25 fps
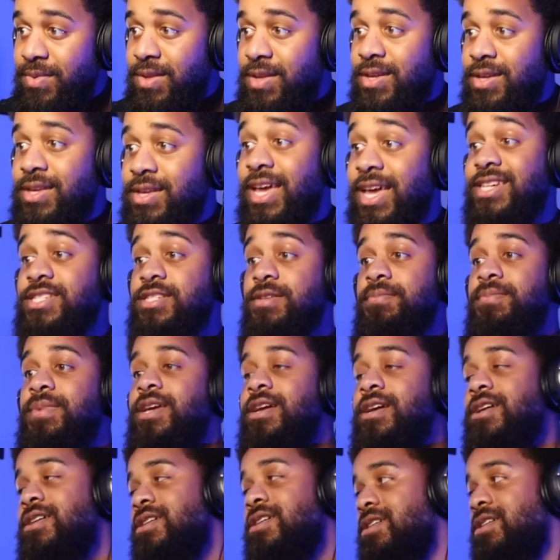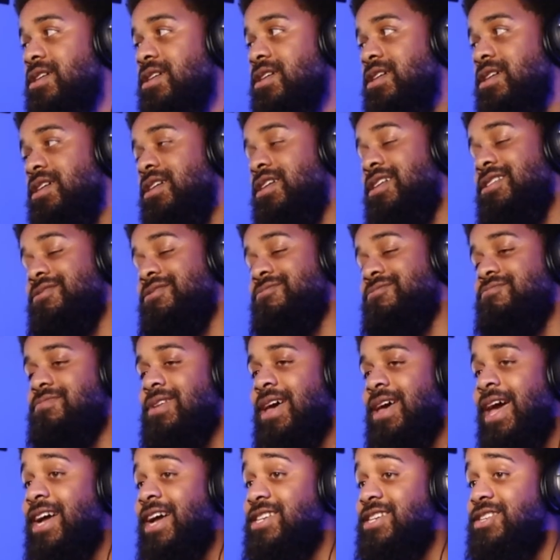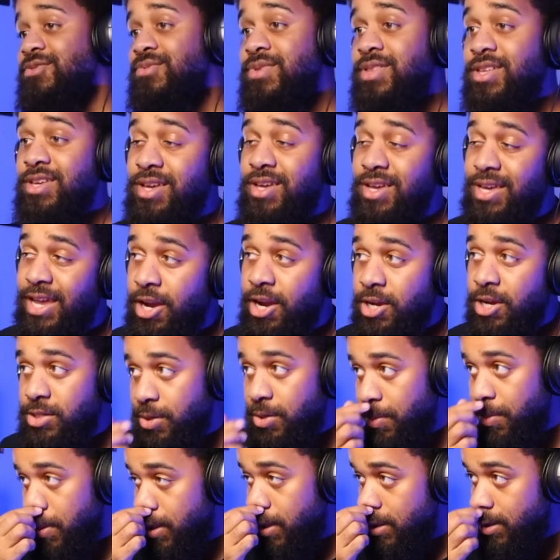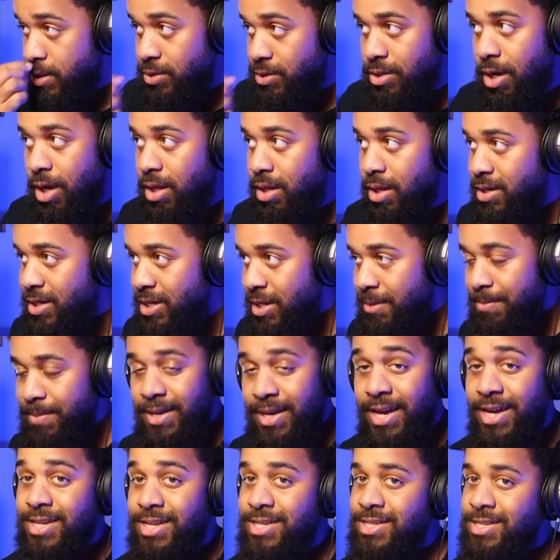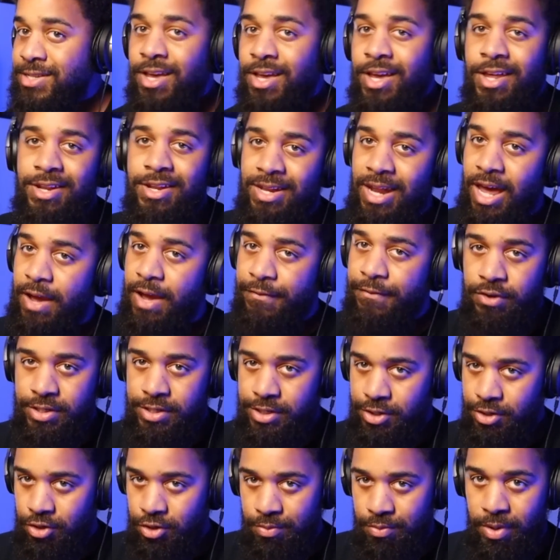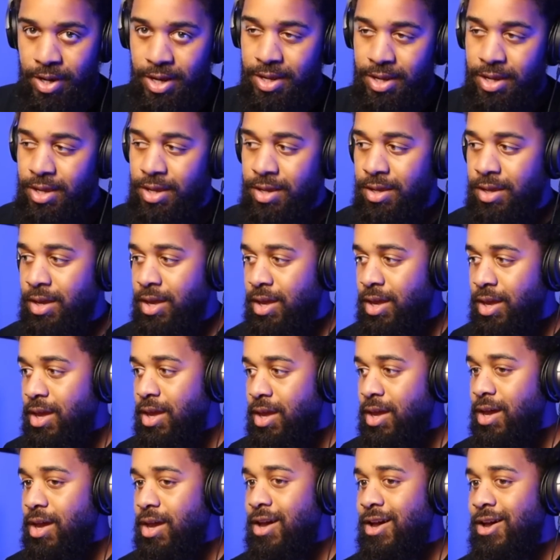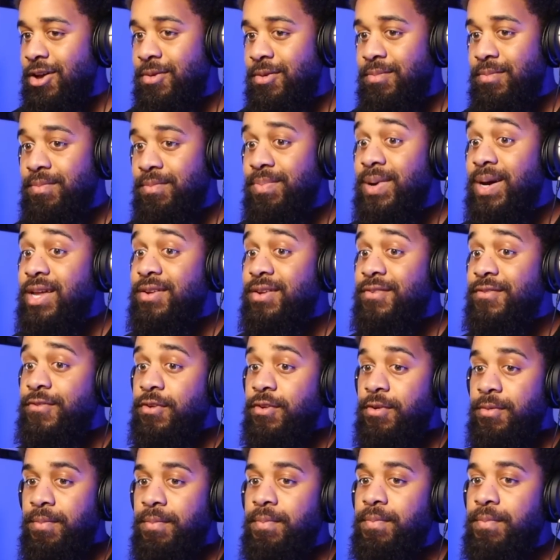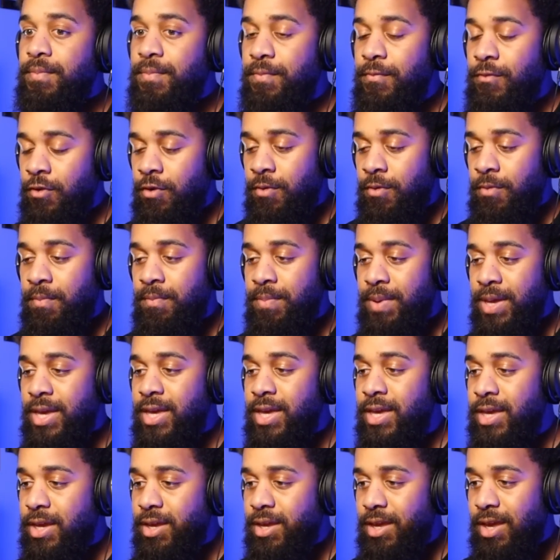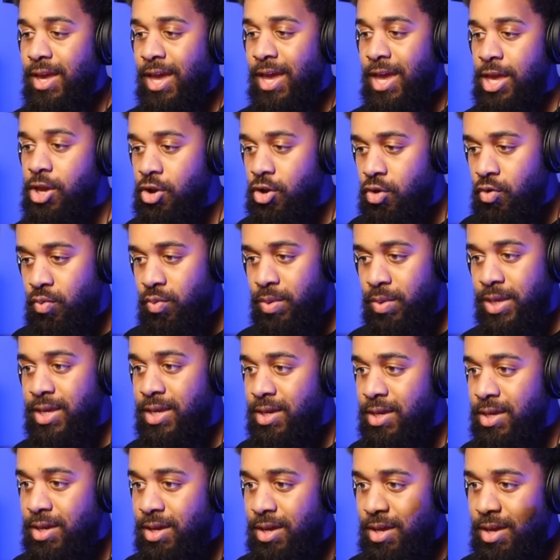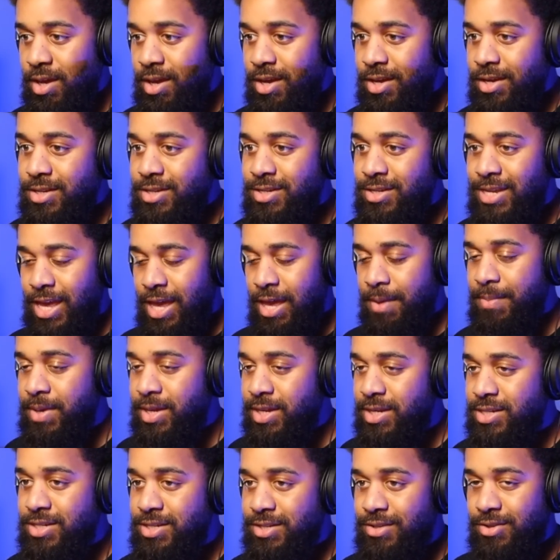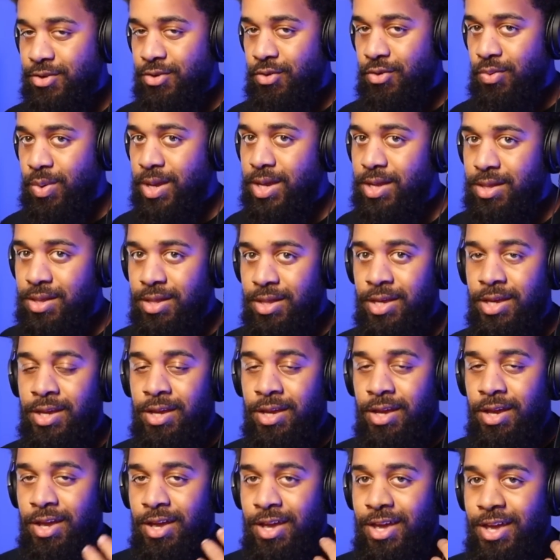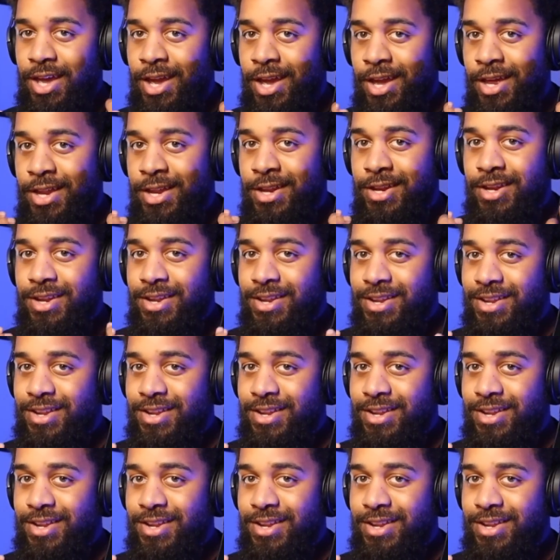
yeah, Samir, actually a really good character, really solid DPS, not for shield breaking, but for big AoE damage quickly and